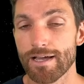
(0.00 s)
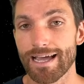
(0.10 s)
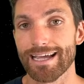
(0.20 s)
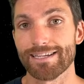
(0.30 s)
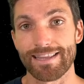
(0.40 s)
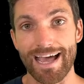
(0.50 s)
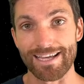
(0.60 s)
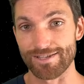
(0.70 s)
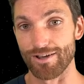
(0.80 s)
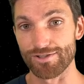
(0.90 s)
And that
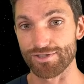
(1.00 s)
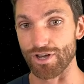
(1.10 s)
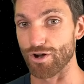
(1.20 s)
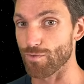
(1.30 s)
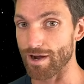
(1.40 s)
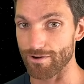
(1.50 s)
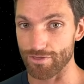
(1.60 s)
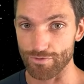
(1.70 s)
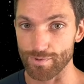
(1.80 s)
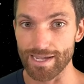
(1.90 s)
is also
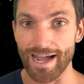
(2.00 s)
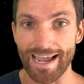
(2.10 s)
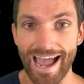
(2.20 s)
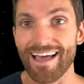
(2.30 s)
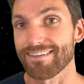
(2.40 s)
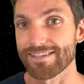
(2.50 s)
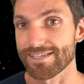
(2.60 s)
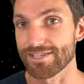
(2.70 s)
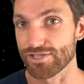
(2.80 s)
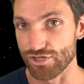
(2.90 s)
where 3i Atlas
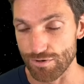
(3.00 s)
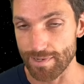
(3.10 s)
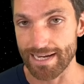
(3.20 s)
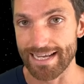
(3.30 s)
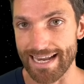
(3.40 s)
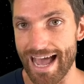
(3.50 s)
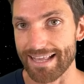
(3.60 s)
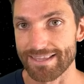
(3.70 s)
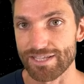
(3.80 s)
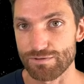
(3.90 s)
is zooming in
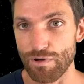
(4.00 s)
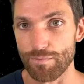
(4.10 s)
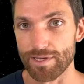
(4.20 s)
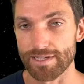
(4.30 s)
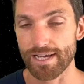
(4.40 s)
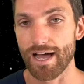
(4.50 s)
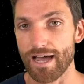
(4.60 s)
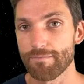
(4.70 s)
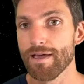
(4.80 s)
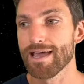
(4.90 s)
at this moment in
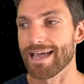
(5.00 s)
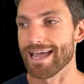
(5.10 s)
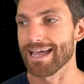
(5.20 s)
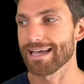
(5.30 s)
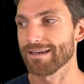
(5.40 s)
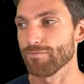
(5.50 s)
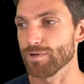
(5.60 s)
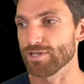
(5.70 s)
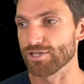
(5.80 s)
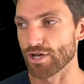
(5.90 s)
time. And
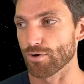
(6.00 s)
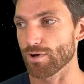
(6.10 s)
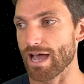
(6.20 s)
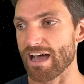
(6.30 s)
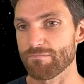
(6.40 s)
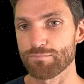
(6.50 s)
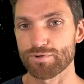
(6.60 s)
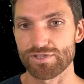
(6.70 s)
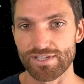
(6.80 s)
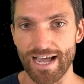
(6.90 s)
we don't have
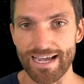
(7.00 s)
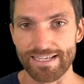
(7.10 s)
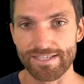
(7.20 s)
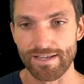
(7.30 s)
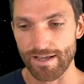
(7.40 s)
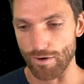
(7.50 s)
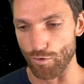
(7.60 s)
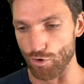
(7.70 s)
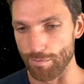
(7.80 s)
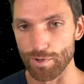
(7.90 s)
precise
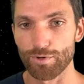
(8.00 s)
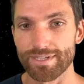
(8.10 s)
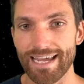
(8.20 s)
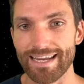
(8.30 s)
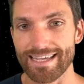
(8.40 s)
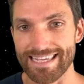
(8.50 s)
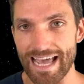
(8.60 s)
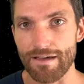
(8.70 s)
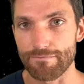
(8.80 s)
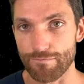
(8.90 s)
orbital data
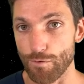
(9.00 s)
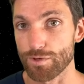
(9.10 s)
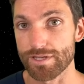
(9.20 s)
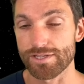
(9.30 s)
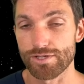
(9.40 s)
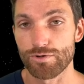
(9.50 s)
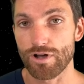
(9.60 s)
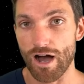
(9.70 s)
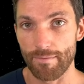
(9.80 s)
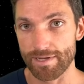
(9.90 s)
yet for this new
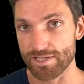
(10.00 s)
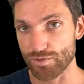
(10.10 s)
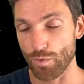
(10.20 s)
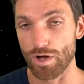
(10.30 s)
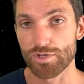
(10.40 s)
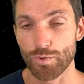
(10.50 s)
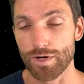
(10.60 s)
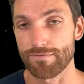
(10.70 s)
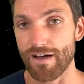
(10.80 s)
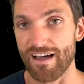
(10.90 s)
comet, Swan
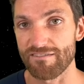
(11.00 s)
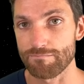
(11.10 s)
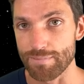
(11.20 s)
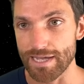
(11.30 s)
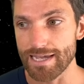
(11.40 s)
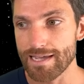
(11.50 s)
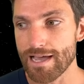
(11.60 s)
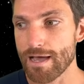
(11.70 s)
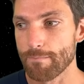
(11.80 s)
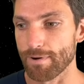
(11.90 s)
25b,
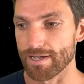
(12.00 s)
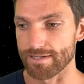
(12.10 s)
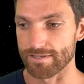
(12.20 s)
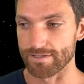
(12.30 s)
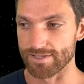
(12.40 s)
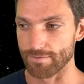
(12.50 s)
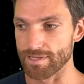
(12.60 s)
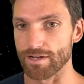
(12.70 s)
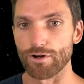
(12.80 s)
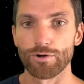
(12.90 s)
but some of
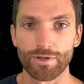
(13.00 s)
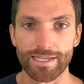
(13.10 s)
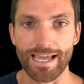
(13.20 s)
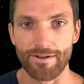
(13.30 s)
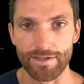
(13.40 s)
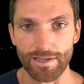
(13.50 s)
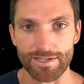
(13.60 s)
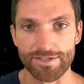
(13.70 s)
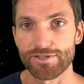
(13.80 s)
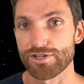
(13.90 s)
the early
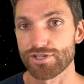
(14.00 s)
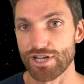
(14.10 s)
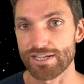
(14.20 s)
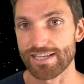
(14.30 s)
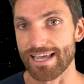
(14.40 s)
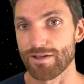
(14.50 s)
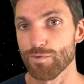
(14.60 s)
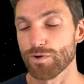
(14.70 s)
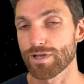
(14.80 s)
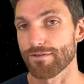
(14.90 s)
calculations suggest that it
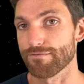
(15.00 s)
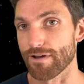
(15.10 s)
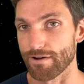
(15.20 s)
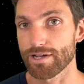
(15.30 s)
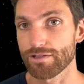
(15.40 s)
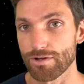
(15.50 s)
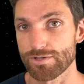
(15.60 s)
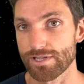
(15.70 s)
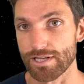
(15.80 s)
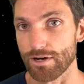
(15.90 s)
will get very
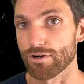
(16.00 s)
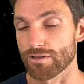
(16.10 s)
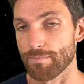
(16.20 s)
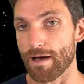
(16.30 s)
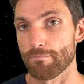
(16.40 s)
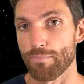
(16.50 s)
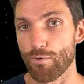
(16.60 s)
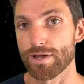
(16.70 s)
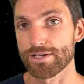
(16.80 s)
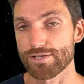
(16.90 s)
close to the Earth, about
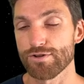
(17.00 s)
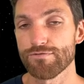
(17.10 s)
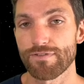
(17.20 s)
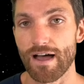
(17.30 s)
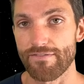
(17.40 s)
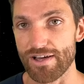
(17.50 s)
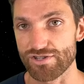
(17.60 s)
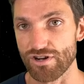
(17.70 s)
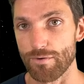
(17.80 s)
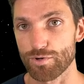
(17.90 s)
0.25
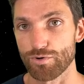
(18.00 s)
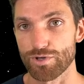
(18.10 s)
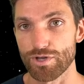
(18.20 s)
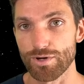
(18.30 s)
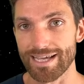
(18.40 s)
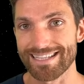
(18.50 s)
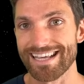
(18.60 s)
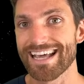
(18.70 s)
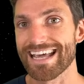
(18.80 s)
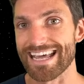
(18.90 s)
astronomical units,
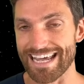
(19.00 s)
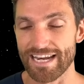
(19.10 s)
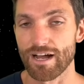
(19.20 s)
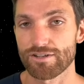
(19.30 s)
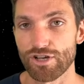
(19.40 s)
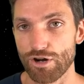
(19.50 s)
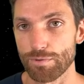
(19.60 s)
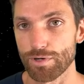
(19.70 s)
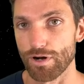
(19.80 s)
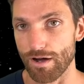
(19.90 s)
in
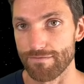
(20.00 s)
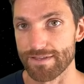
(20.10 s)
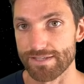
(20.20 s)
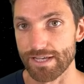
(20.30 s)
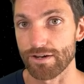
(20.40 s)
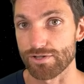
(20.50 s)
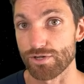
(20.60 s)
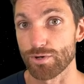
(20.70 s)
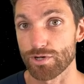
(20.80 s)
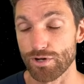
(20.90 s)
October of this year.
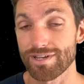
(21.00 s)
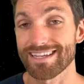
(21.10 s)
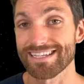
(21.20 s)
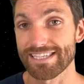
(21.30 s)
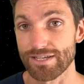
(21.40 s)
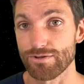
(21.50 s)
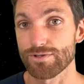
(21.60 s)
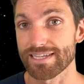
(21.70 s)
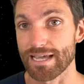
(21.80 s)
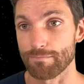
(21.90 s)
So it could continue
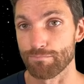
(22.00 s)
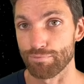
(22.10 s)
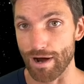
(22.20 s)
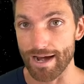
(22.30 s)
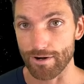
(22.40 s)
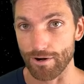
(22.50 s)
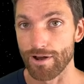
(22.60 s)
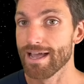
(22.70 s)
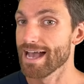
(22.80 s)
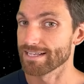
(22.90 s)
to get
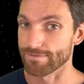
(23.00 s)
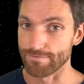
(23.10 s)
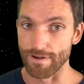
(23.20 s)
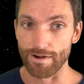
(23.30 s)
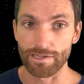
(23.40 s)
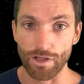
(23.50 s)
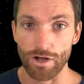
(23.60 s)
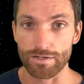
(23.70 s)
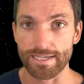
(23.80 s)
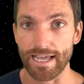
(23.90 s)
brighter, has a very
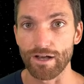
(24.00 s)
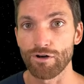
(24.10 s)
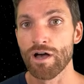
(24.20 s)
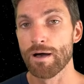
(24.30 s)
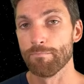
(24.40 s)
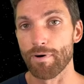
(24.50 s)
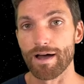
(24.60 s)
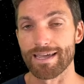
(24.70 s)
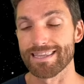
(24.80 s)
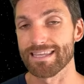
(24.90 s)
long tail,
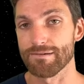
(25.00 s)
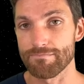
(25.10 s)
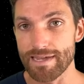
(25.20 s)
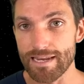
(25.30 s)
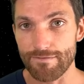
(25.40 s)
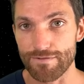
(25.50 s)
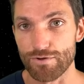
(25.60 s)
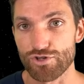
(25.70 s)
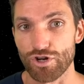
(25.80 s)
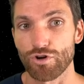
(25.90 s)
but in the immediate
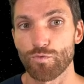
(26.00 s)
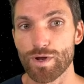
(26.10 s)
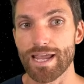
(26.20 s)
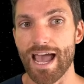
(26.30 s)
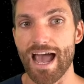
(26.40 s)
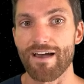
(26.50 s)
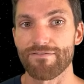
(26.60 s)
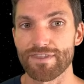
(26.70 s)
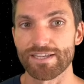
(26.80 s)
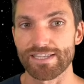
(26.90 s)
future, we
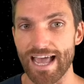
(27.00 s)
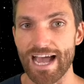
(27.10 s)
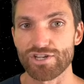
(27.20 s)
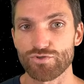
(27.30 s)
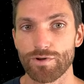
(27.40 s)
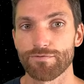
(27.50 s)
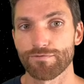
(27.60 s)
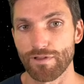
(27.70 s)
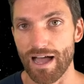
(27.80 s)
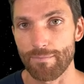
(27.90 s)
have this asteroid
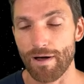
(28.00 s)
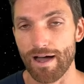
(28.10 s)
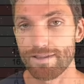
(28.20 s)
flyby.